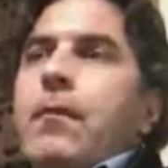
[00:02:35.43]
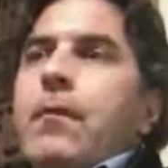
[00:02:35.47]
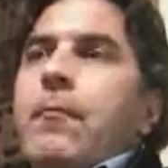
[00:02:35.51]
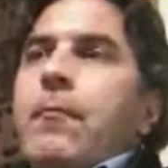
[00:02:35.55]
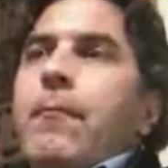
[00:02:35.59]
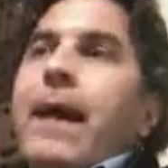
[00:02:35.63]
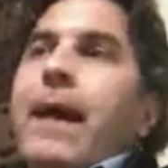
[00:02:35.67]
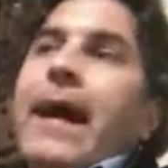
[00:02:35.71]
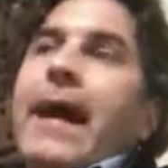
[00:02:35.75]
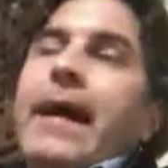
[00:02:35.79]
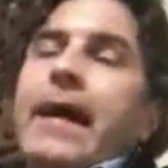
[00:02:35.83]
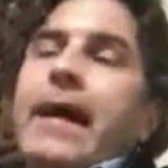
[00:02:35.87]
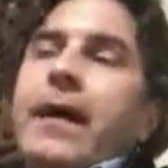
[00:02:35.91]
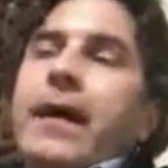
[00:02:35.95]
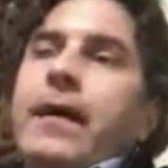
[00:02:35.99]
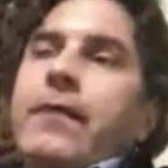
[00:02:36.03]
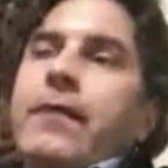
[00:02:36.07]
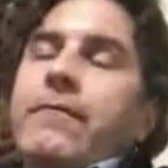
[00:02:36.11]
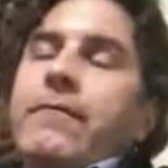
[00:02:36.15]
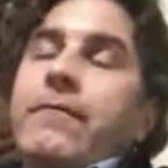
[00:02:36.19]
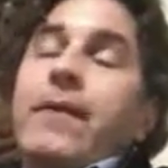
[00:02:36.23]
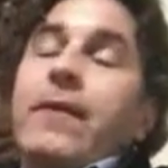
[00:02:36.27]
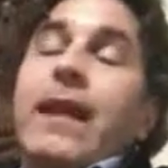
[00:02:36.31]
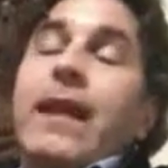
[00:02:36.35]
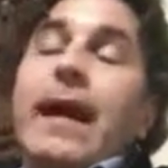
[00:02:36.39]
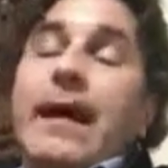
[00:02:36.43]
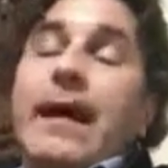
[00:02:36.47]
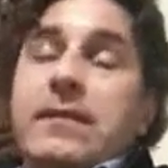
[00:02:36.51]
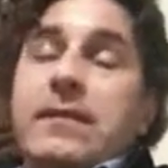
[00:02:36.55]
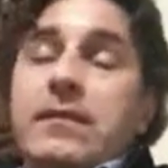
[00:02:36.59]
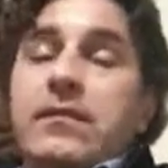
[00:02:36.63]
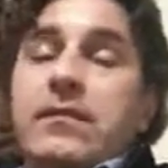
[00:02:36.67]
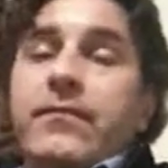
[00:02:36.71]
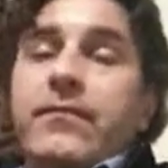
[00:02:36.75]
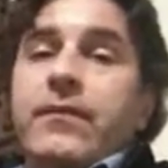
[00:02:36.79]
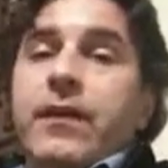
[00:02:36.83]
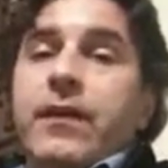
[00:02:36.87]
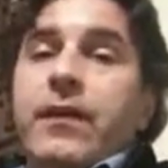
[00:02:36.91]
My
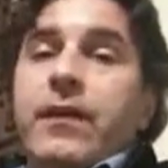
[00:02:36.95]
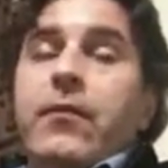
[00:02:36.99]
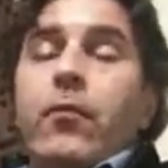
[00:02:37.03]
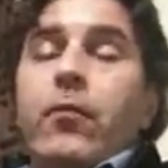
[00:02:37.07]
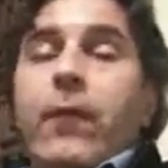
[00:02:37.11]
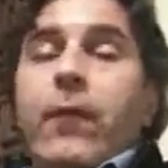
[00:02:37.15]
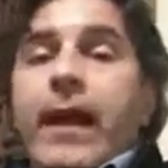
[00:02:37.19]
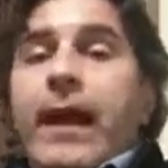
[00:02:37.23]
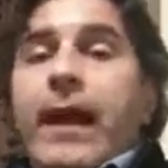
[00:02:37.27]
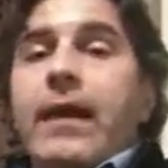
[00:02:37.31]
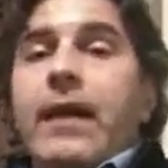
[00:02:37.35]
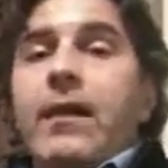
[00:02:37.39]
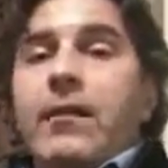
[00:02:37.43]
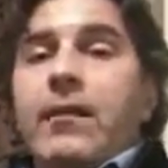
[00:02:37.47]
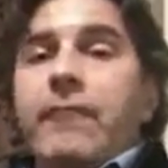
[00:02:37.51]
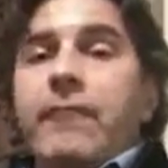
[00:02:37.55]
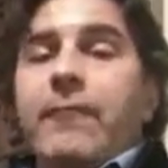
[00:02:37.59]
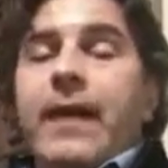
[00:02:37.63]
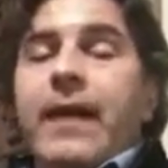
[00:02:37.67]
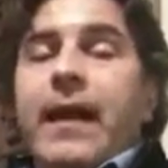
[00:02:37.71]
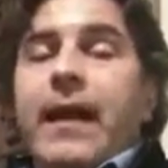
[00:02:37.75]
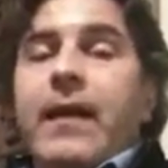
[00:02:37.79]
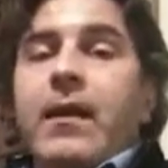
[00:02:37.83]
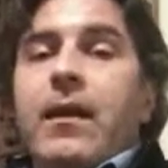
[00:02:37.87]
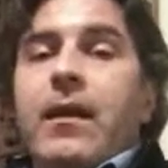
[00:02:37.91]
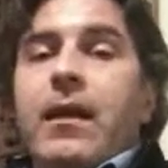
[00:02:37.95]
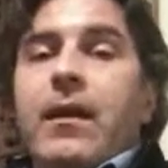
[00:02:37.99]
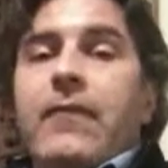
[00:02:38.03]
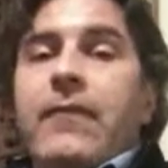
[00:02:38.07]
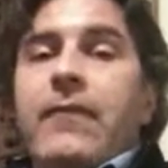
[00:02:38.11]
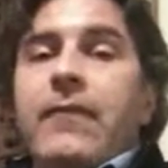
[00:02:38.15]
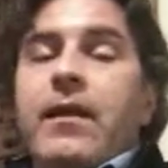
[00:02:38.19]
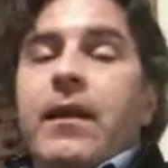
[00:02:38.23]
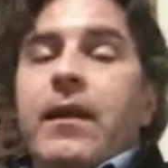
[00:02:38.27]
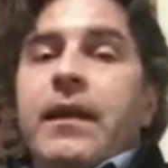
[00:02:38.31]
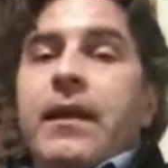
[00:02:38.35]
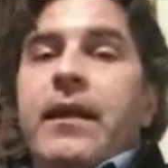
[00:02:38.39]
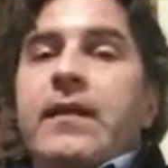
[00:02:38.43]
philosophy and the way I live my life
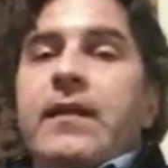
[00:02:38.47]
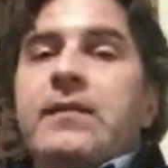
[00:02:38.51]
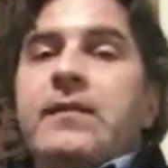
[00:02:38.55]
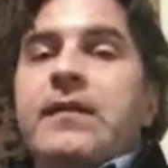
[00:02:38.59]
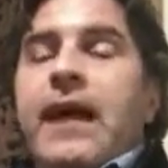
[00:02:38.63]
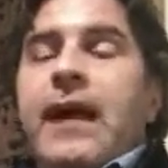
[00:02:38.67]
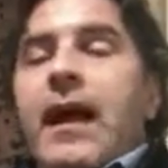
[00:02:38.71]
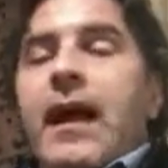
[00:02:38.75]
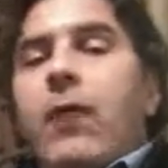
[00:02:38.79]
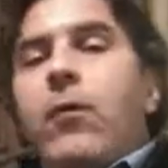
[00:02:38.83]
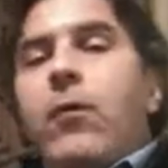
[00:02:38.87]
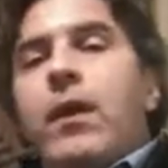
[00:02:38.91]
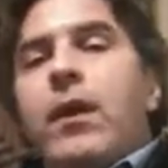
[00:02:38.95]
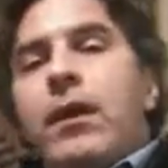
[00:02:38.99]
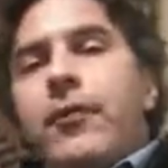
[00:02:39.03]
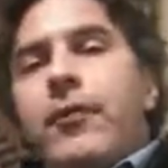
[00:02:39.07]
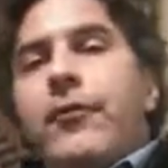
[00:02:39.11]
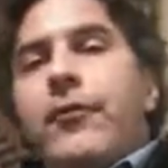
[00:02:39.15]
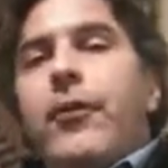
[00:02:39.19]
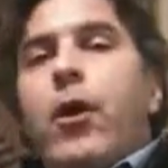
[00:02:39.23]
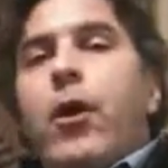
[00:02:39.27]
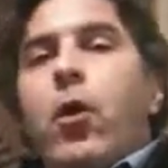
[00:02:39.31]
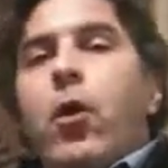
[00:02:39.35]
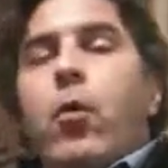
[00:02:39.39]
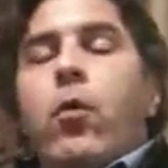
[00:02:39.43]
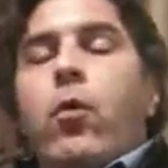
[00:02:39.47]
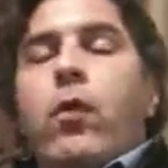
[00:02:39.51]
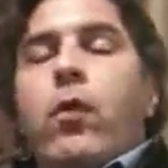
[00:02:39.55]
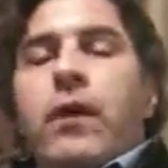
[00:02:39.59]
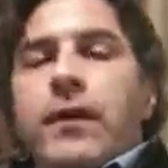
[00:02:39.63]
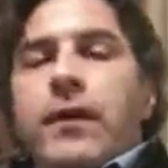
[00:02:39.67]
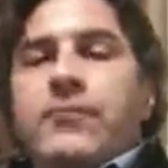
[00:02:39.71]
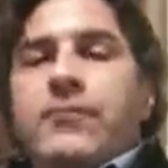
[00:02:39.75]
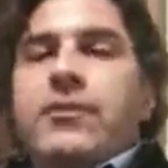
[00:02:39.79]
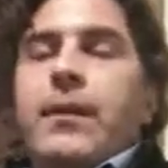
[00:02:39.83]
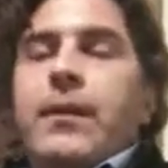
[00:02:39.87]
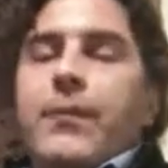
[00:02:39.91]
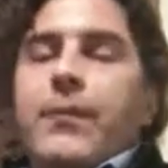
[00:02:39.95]
is I want to know
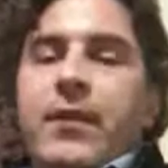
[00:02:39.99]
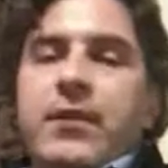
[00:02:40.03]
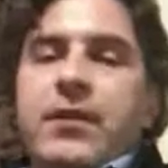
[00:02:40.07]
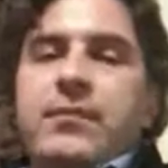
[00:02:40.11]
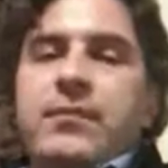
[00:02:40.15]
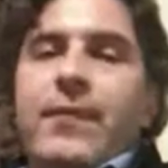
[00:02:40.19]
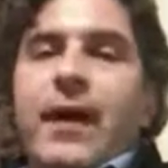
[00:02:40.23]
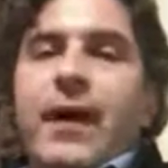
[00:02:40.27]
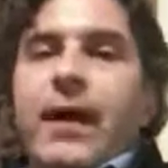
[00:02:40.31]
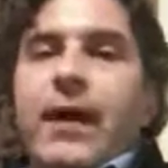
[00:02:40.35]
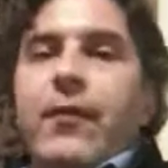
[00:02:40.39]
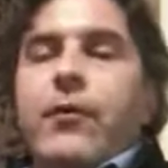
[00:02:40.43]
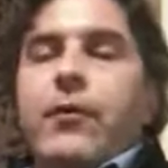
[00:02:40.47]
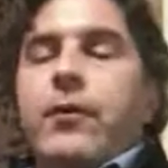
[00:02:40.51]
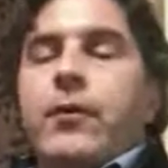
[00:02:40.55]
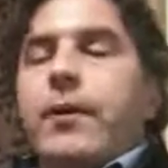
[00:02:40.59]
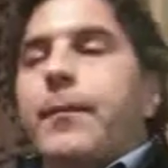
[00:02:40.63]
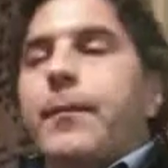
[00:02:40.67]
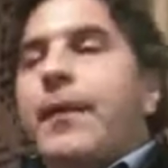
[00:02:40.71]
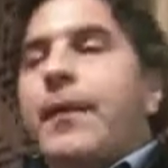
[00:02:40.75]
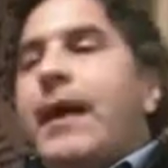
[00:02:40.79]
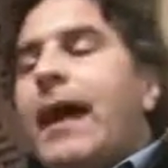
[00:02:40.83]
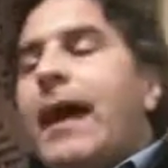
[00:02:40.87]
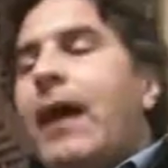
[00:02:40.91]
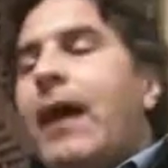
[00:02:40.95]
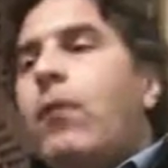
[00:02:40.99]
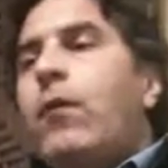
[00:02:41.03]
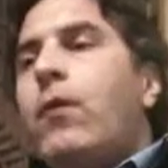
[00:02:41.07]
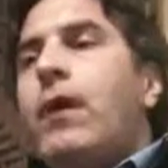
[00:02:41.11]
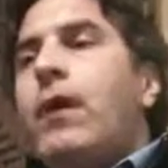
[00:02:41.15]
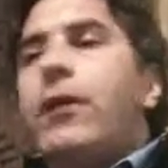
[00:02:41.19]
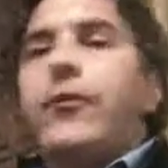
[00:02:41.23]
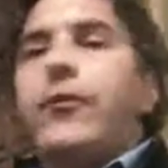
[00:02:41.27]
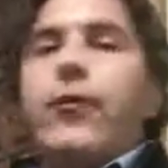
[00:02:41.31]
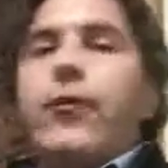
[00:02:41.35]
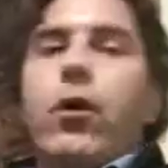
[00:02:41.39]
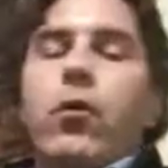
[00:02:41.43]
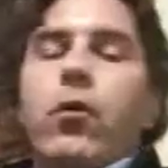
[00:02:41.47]
if something's bothering me. I want
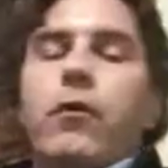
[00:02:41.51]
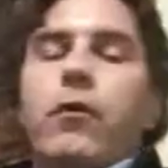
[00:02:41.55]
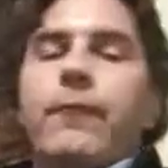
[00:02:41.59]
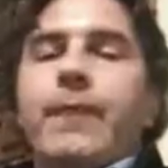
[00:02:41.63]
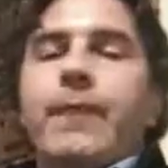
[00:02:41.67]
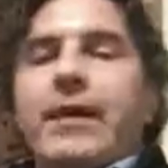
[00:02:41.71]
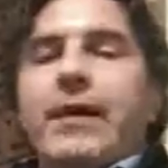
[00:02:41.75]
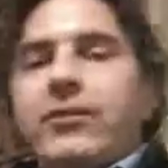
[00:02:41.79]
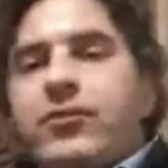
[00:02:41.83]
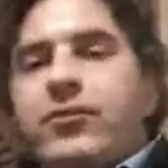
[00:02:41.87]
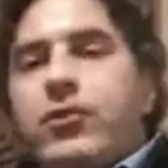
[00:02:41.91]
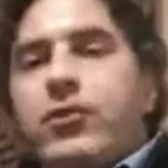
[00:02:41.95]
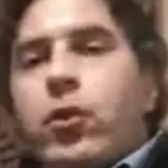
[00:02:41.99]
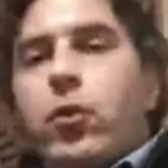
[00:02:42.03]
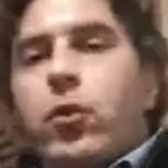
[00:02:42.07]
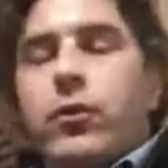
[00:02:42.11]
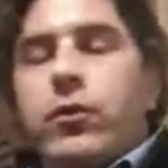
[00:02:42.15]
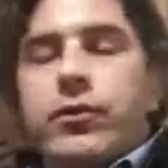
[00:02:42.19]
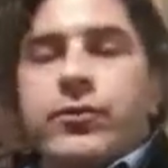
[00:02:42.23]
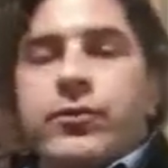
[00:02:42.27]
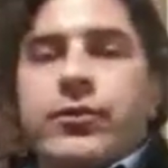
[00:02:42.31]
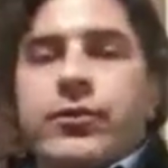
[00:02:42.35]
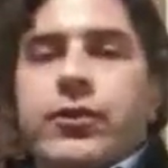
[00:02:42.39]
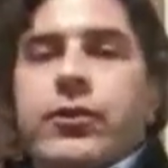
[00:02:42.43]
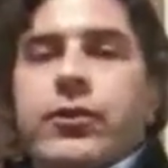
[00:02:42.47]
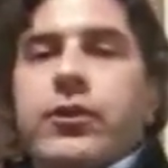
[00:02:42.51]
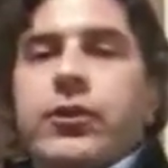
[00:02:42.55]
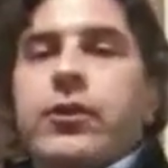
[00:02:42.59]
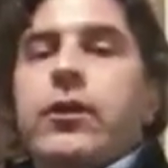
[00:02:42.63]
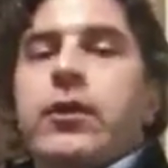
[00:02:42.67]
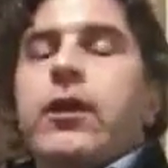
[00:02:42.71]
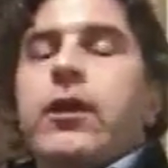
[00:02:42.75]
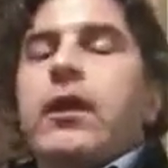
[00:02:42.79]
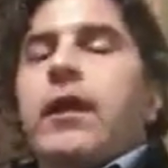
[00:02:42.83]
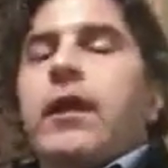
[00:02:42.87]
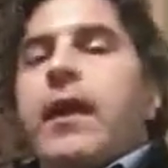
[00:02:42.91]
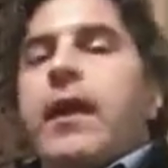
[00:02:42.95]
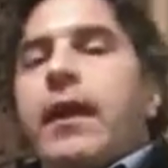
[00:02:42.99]
to know if my shoulders hurt
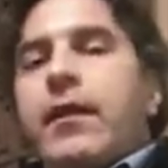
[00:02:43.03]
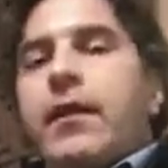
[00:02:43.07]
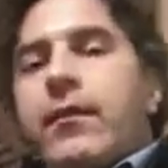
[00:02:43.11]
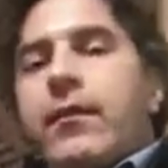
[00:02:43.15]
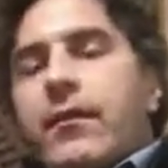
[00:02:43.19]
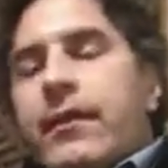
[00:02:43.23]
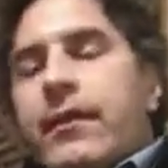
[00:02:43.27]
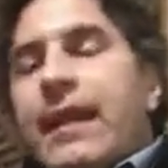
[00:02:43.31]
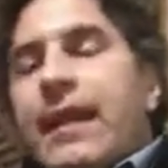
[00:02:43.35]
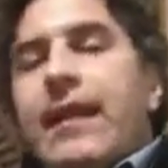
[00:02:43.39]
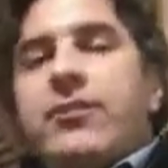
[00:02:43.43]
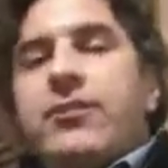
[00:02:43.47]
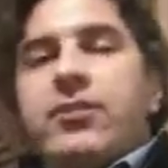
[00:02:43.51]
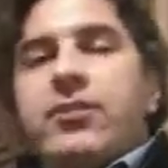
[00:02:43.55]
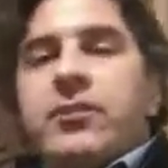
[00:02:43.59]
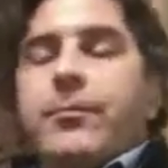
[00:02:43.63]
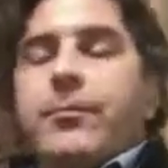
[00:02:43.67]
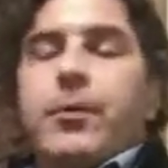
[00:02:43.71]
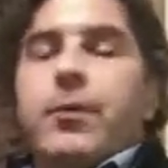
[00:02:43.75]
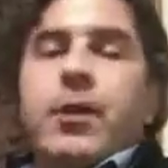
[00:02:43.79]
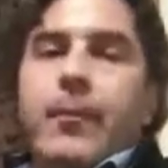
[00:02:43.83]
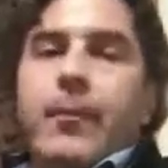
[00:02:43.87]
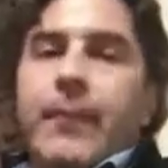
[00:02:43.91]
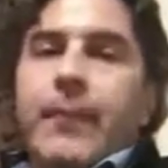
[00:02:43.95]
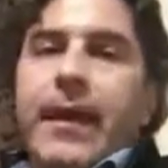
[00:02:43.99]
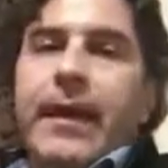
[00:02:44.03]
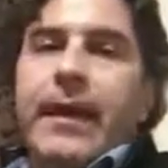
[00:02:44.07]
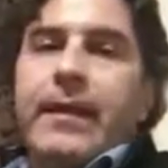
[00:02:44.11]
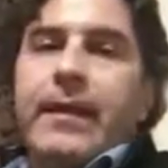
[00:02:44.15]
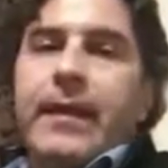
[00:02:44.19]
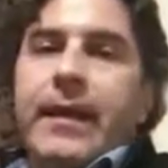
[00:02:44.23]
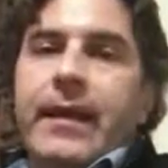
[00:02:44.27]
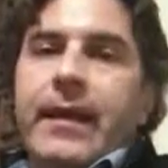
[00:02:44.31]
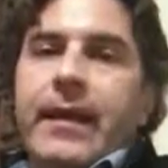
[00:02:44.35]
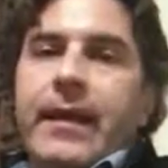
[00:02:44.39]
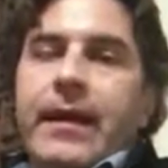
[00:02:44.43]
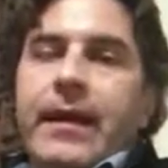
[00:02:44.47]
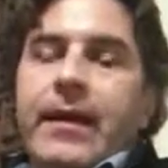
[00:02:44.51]
and not just put a
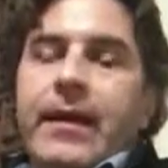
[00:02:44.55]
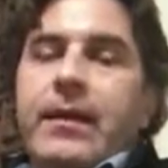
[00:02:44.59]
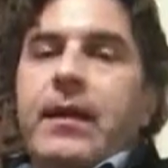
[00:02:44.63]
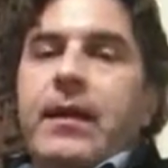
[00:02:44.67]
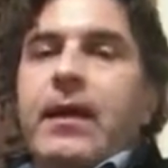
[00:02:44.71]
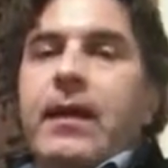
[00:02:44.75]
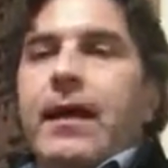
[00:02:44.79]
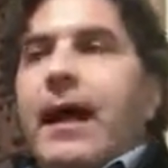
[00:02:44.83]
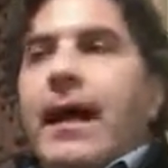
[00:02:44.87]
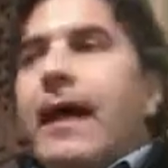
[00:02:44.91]
Band-Aid on it.